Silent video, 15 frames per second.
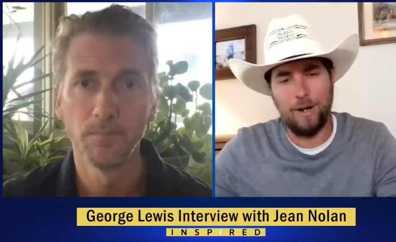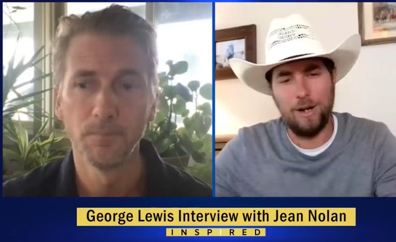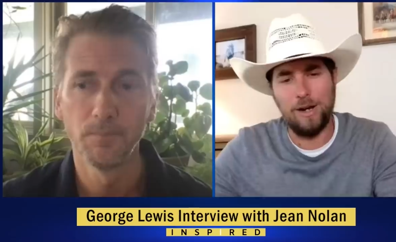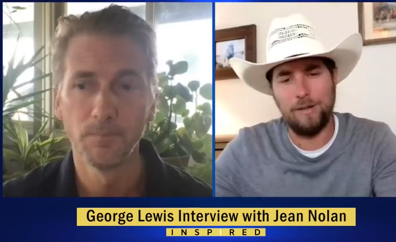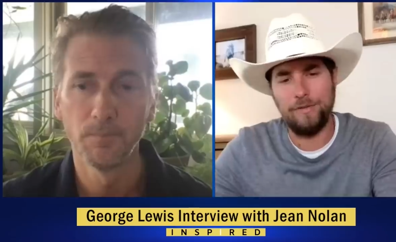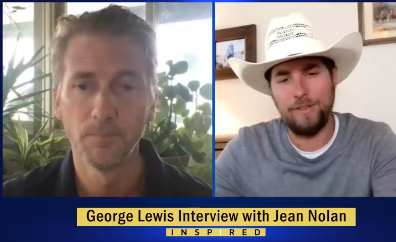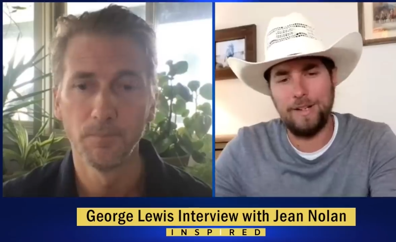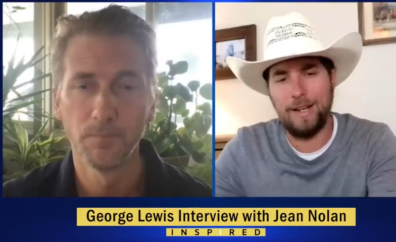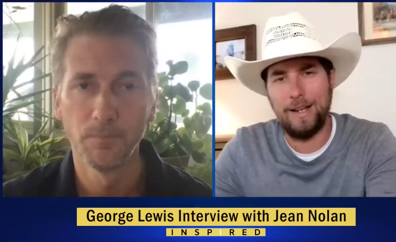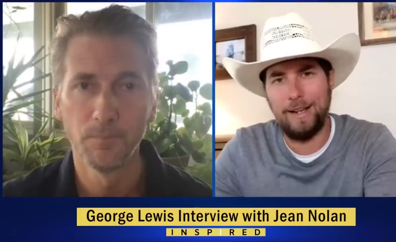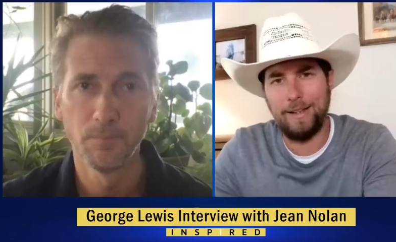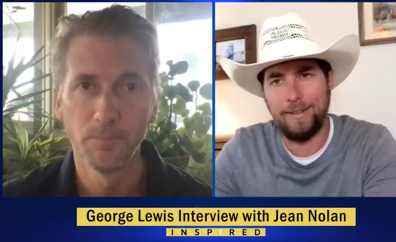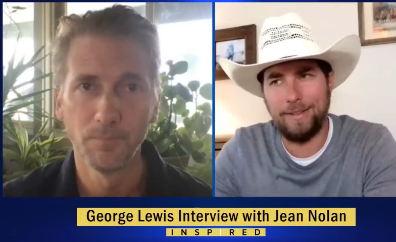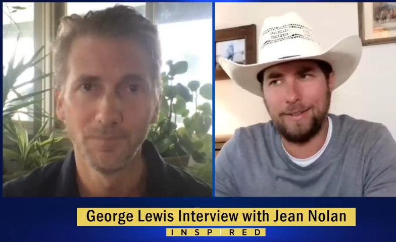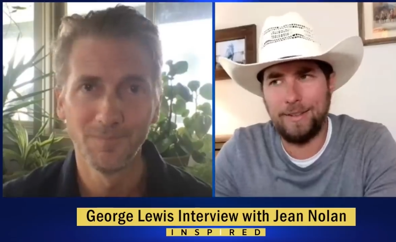Speaker 1: often
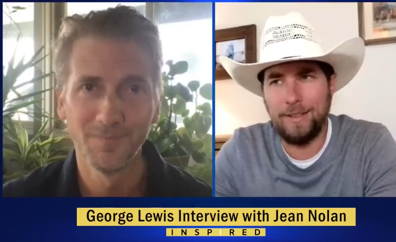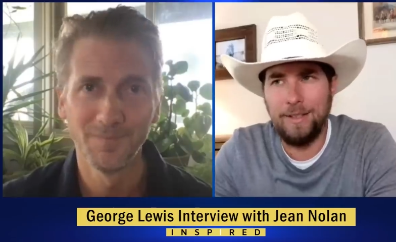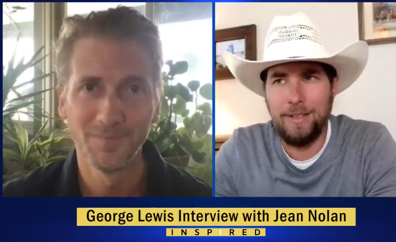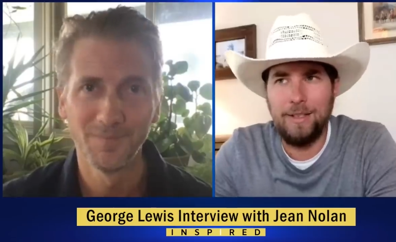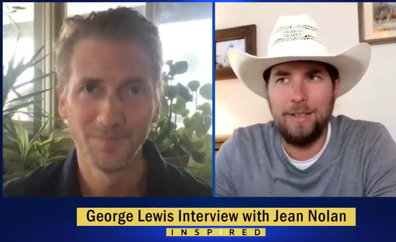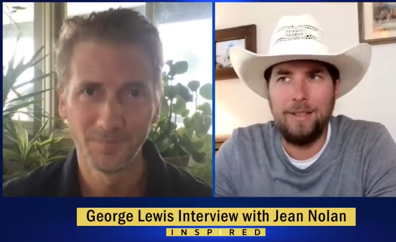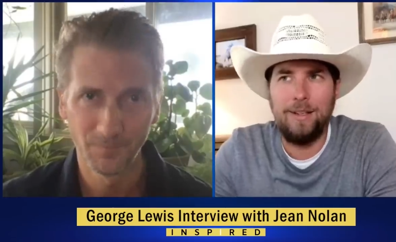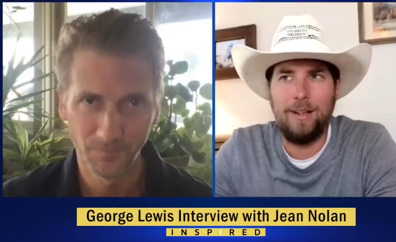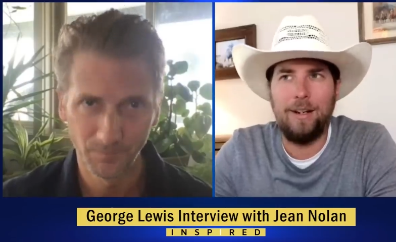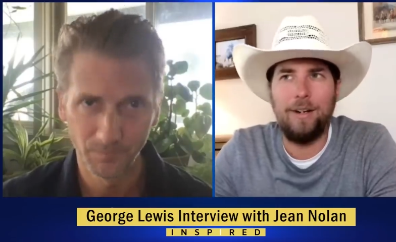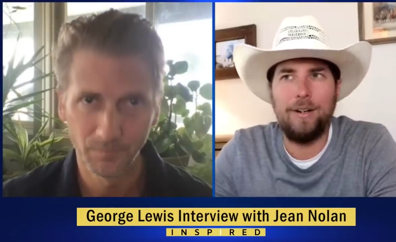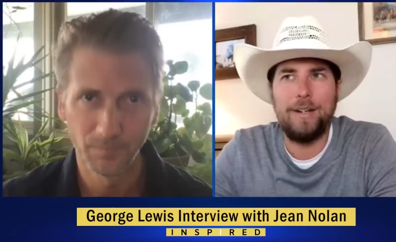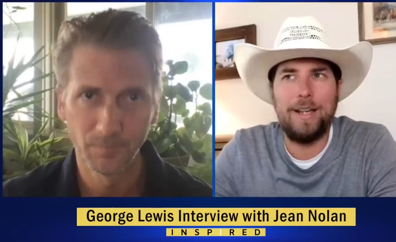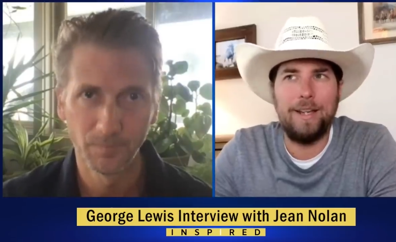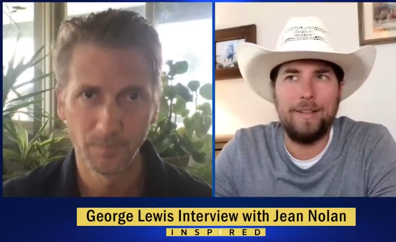ask
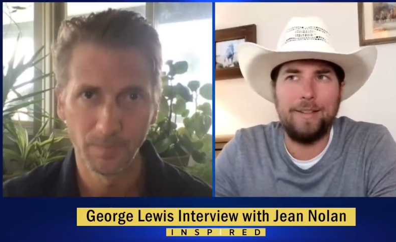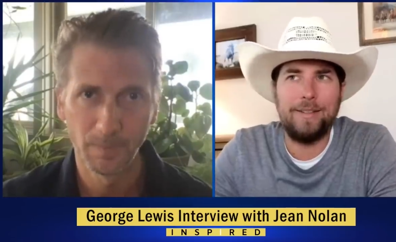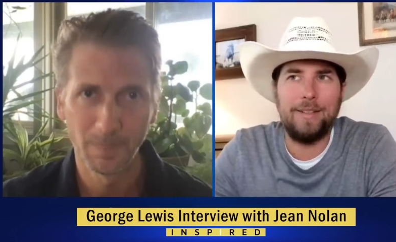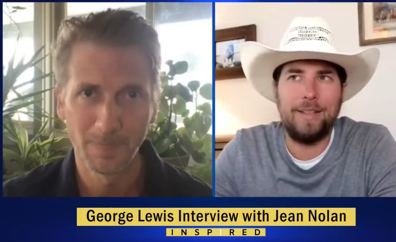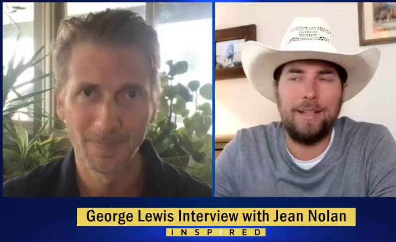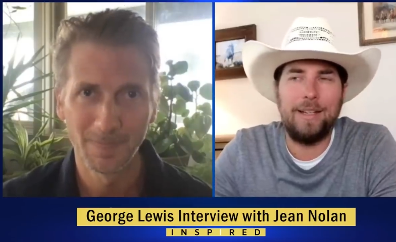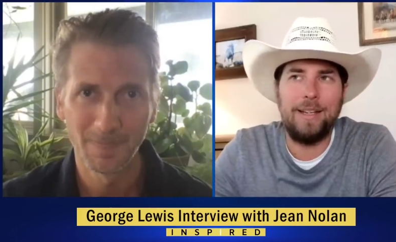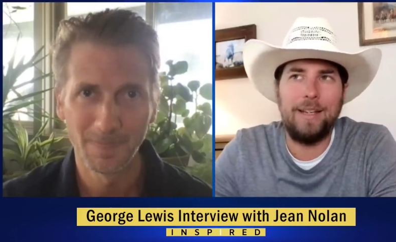our guests, and,